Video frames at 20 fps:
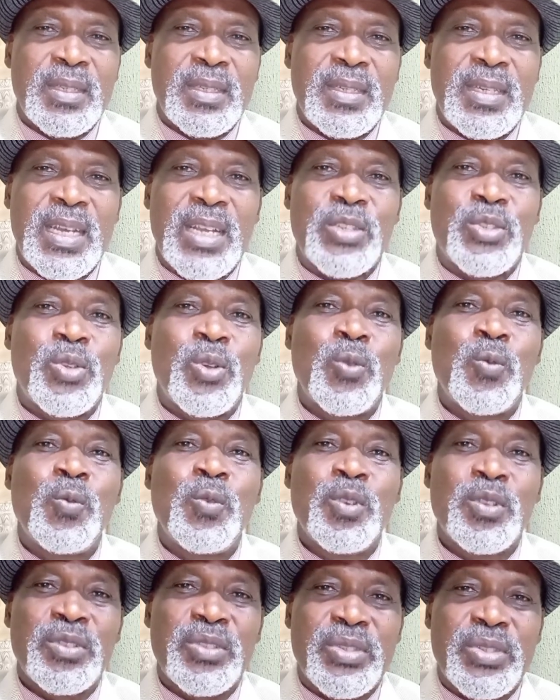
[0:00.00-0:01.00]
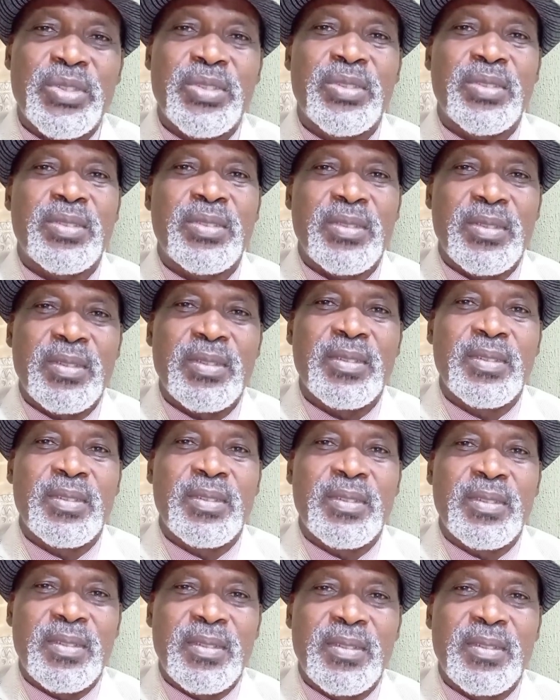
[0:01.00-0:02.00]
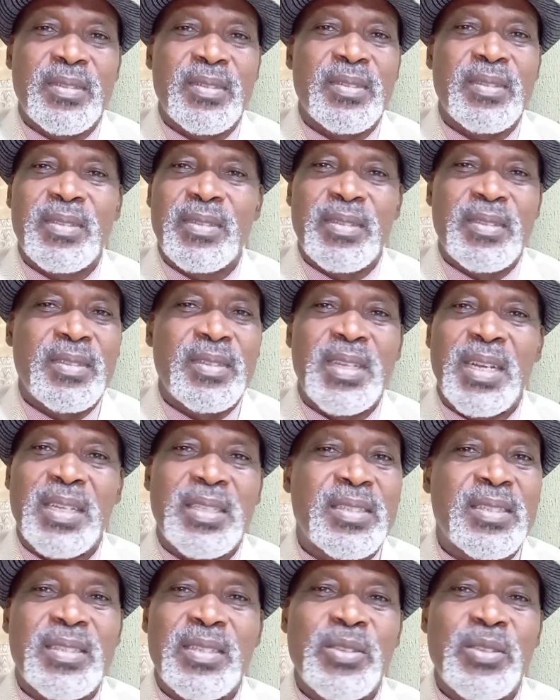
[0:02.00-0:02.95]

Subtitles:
There are some wounds that